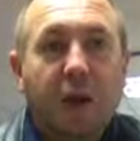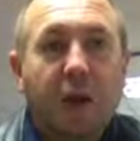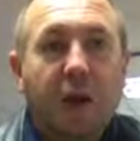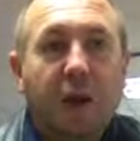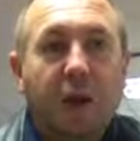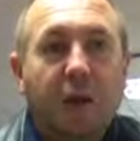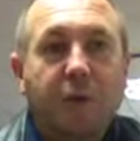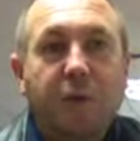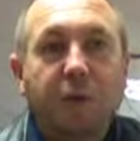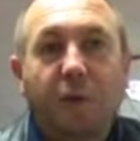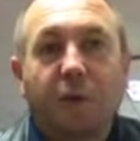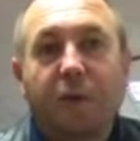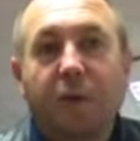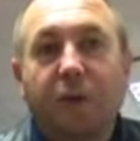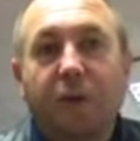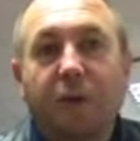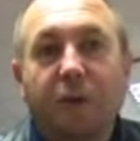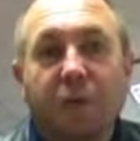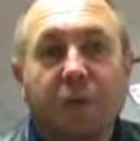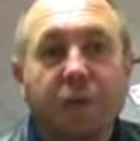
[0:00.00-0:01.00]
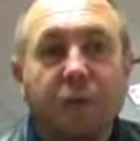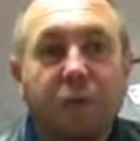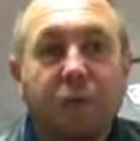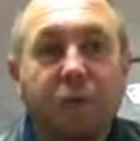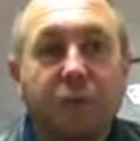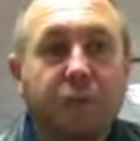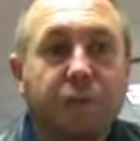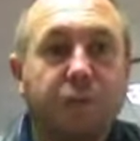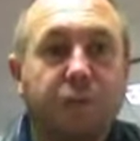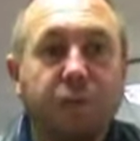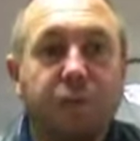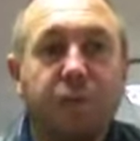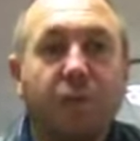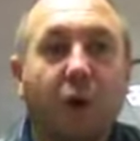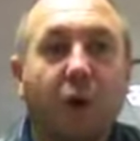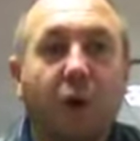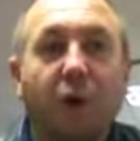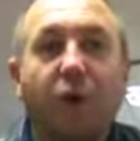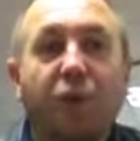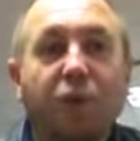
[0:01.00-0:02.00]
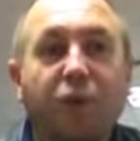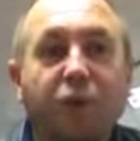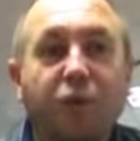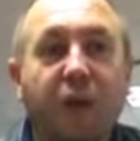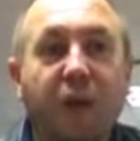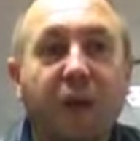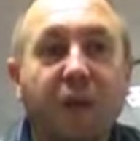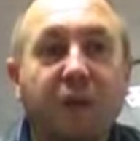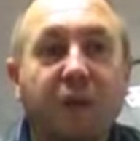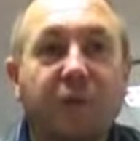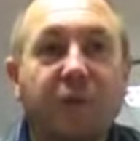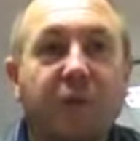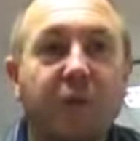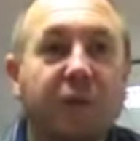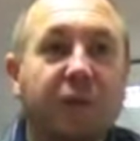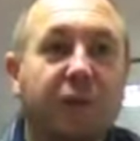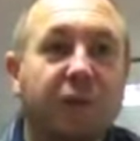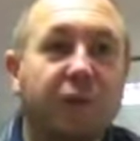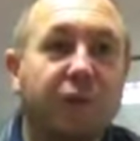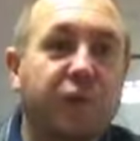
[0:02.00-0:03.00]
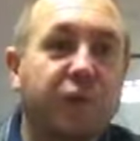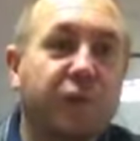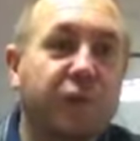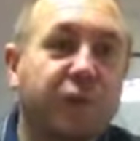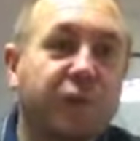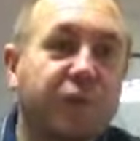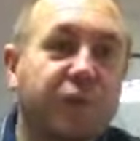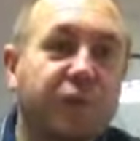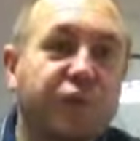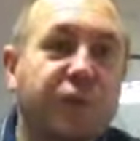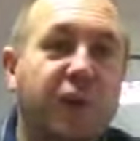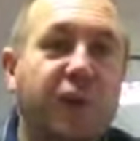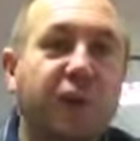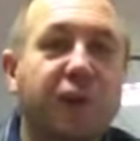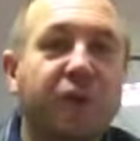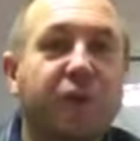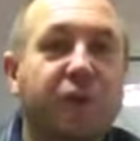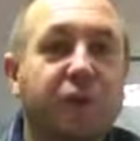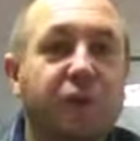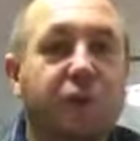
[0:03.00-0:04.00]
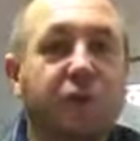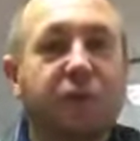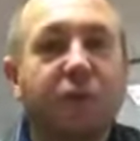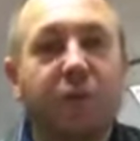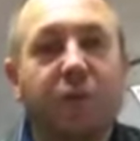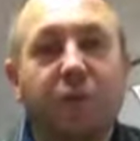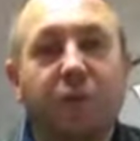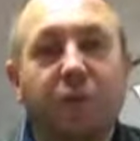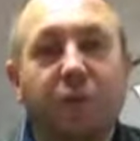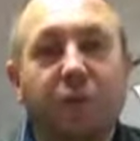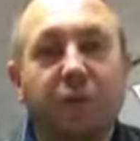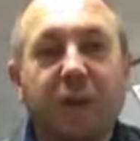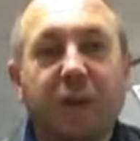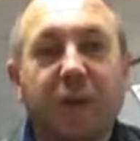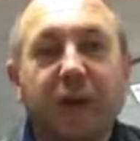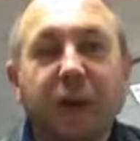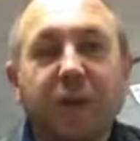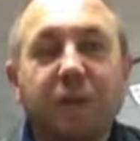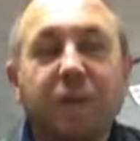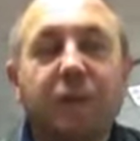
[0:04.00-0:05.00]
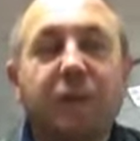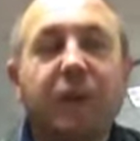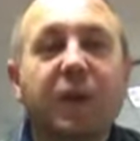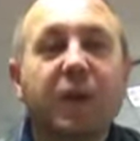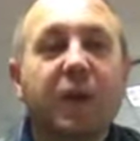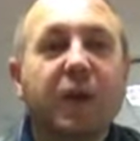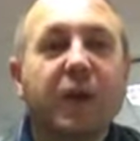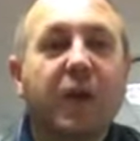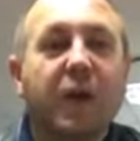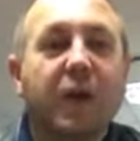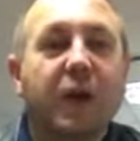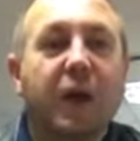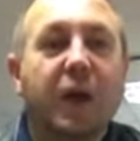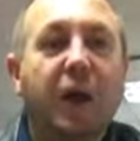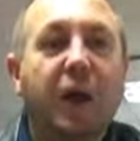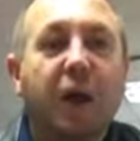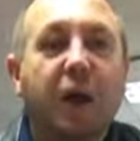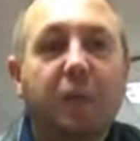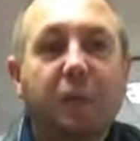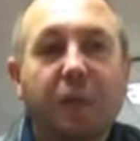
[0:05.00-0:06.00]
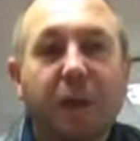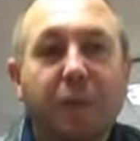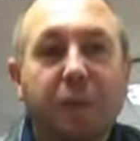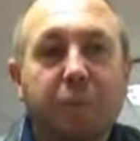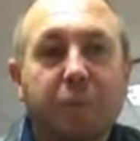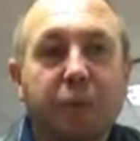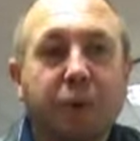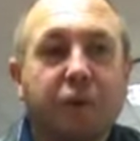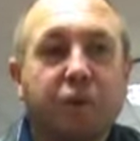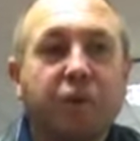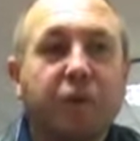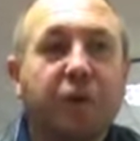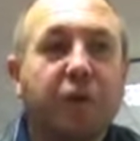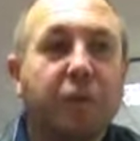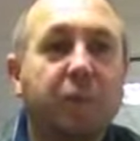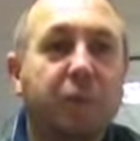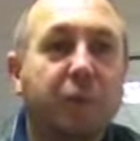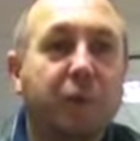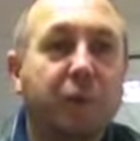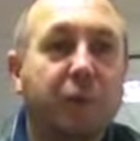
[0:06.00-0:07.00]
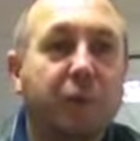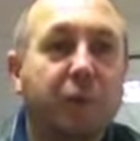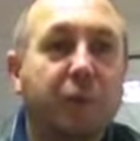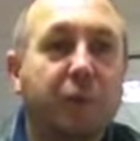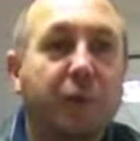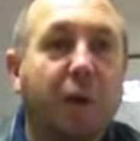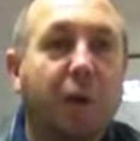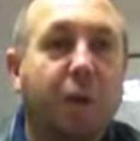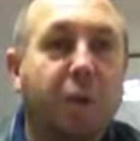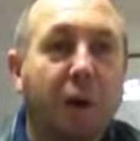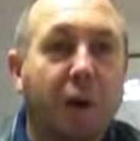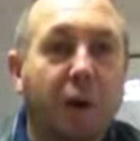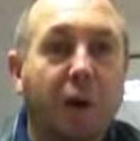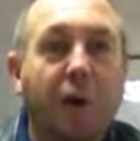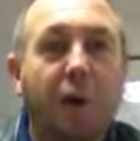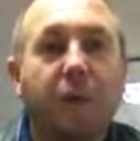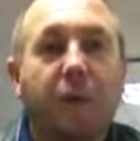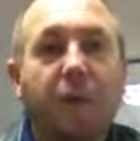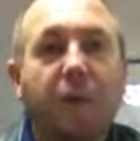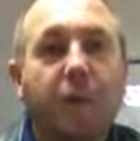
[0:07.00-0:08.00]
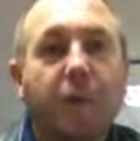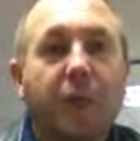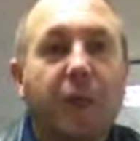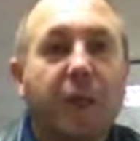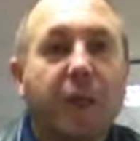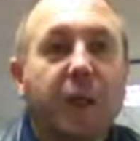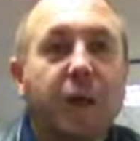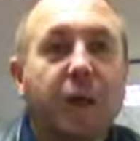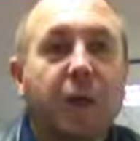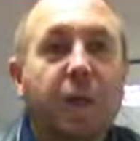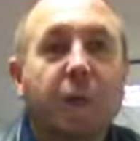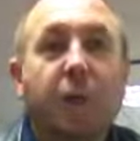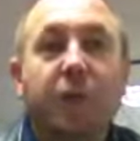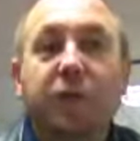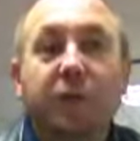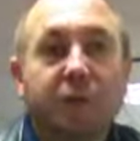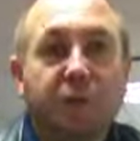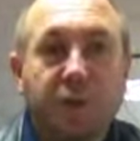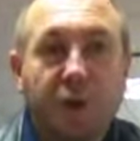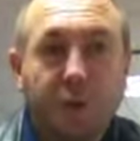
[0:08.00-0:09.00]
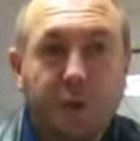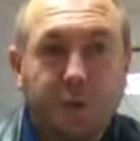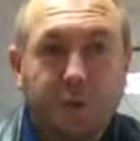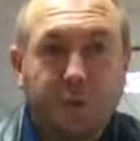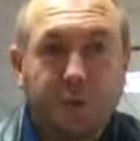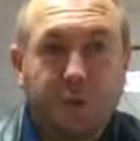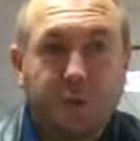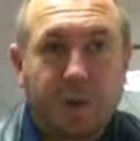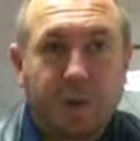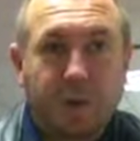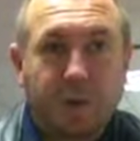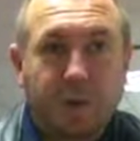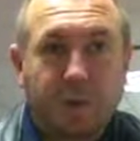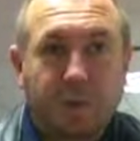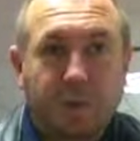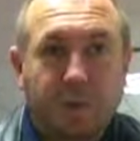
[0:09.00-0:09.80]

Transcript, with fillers: Uh, the doctor did a few heart checks, he did a few this checks, he took tons of blood, uh, blood pressure, blah, blah, blah, blah. It wasn't a heart attack.